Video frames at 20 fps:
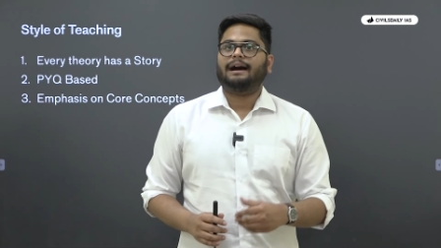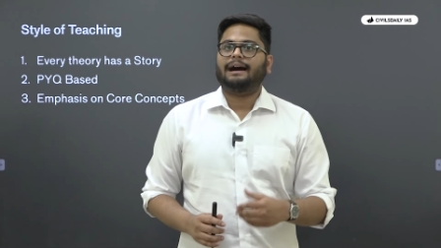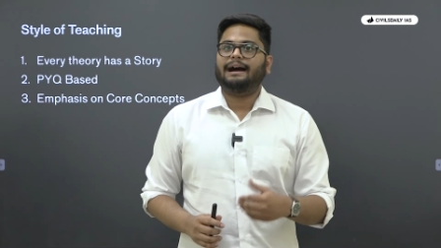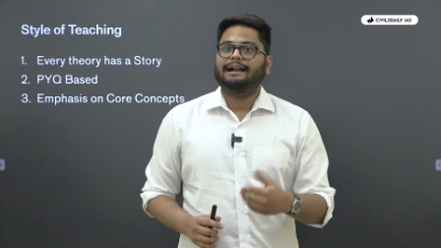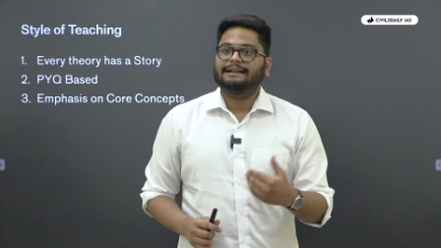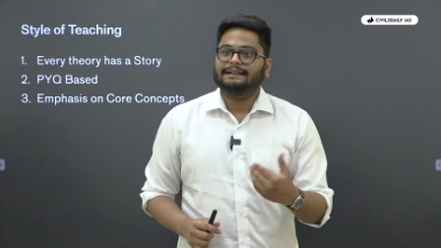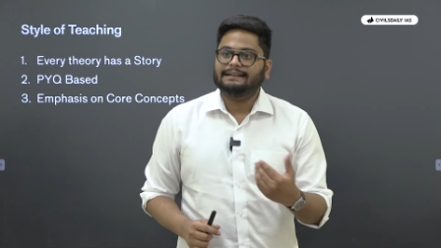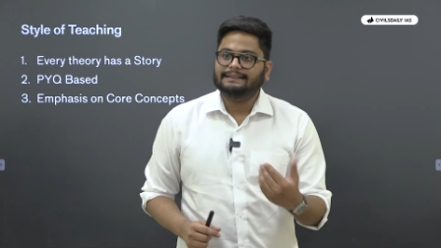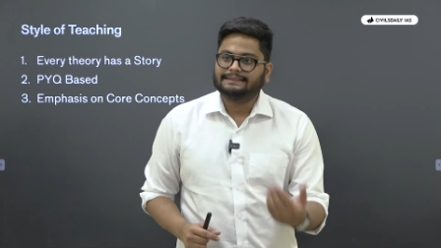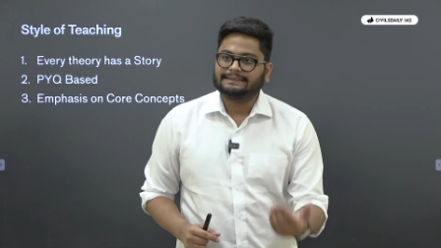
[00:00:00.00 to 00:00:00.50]

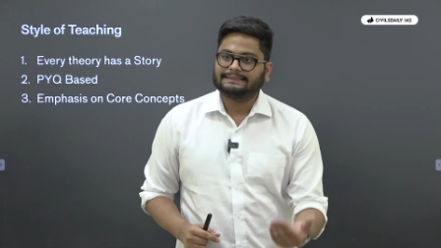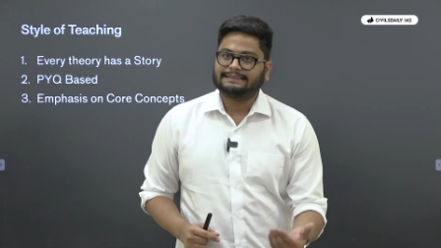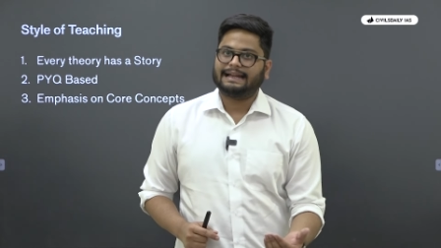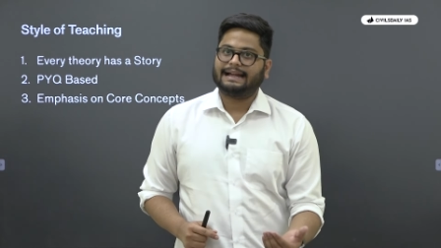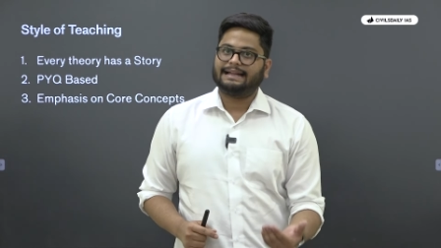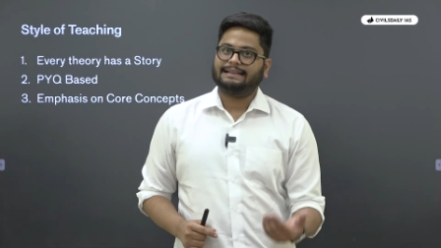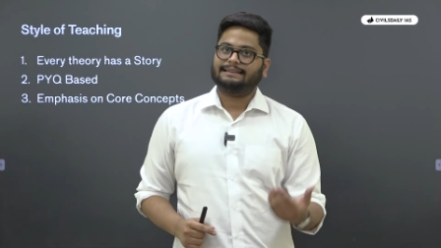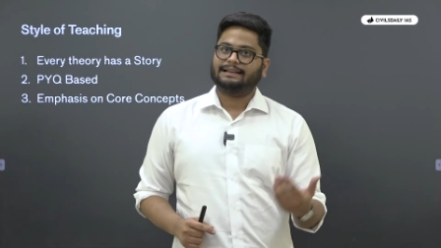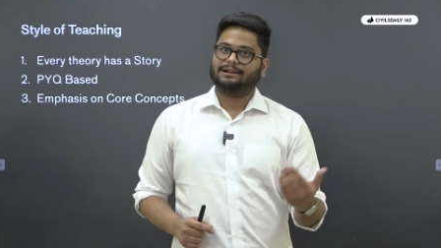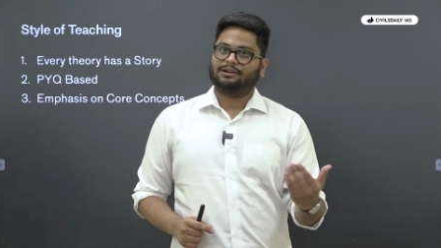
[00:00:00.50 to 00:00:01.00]

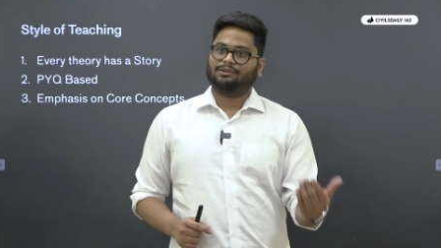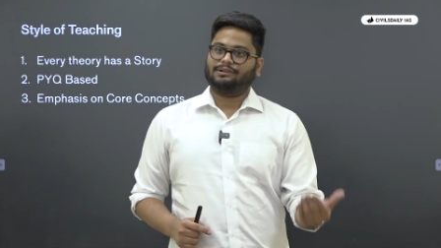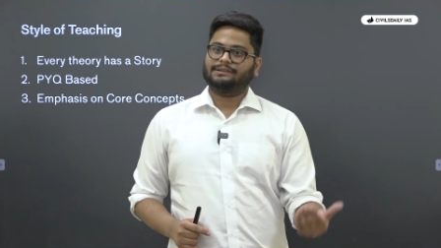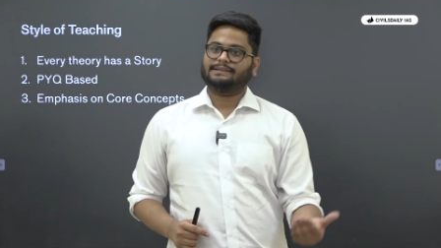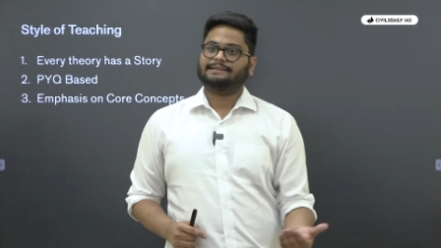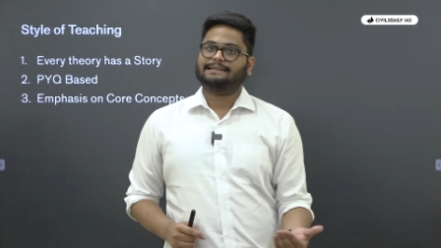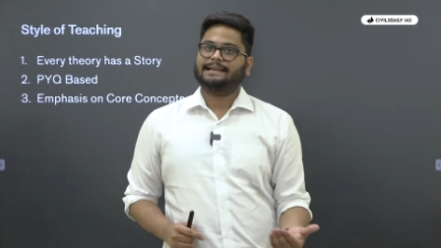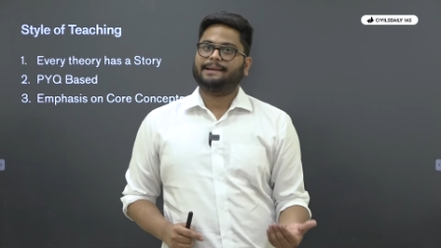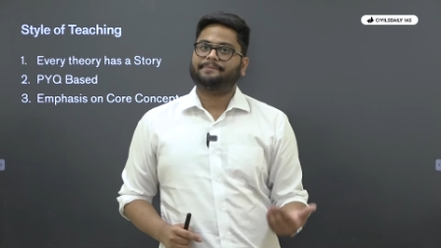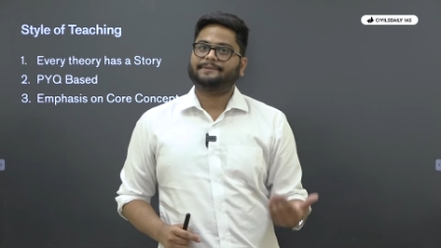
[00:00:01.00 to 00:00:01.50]
understand the
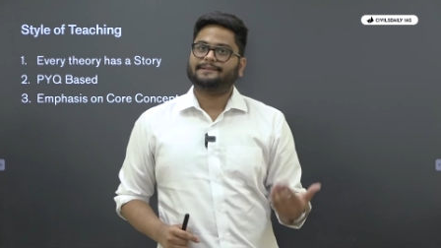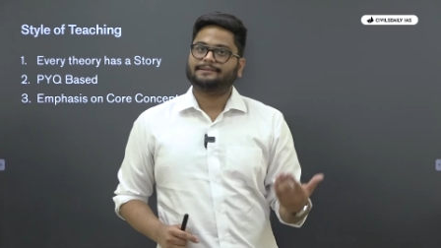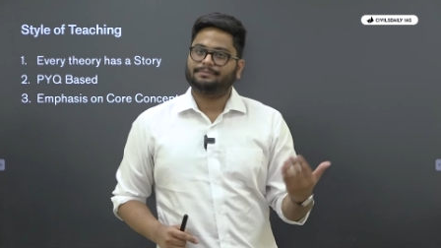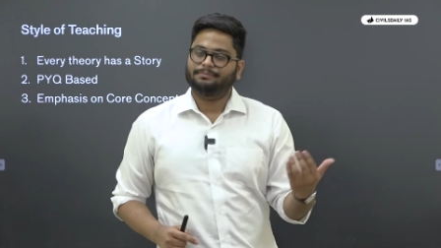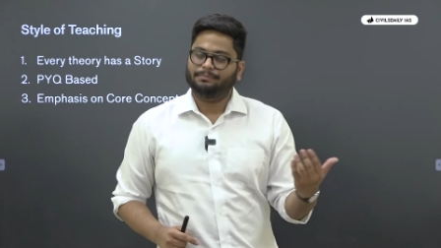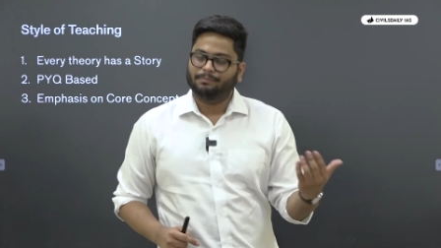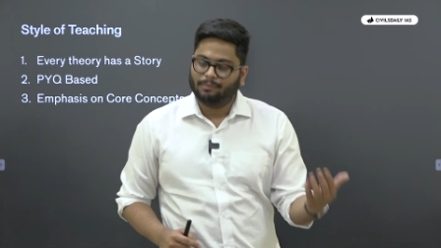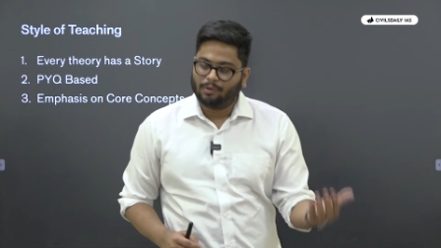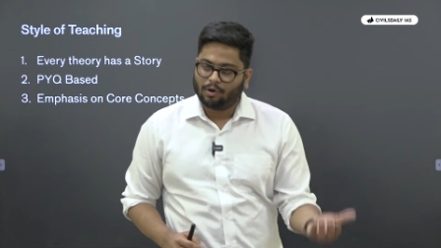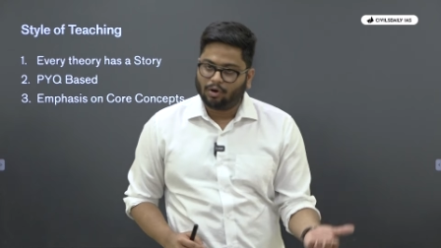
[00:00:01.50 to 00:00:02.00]
concepts
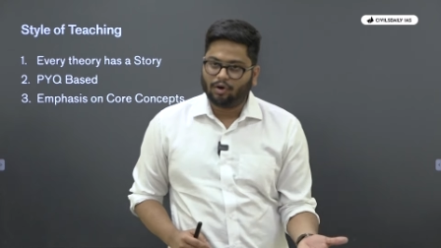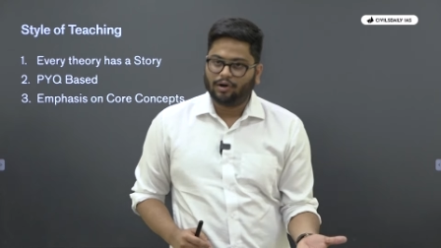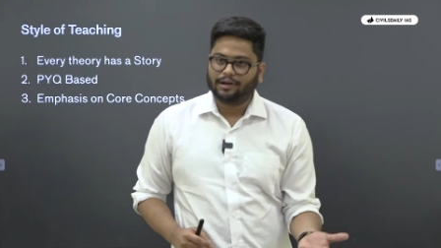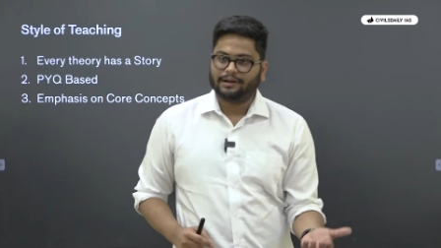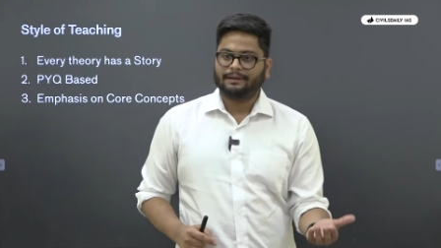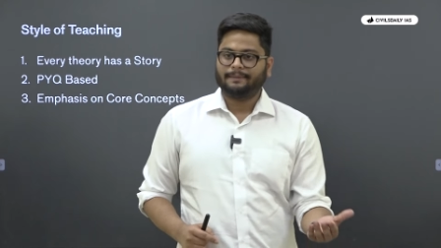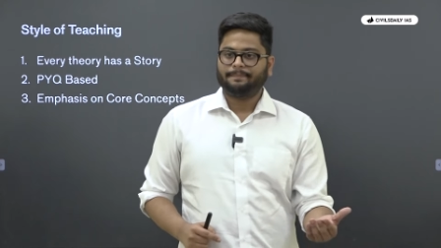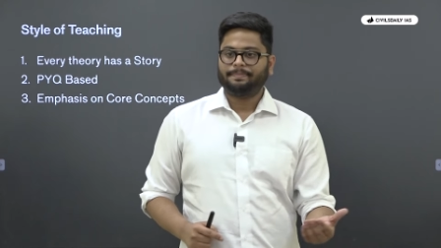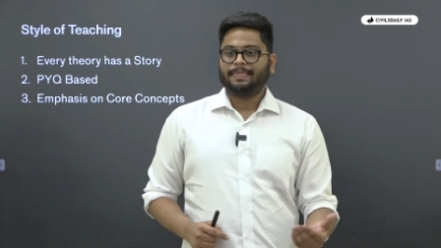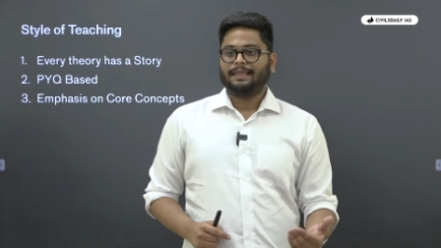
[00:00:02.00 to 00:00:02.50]
more.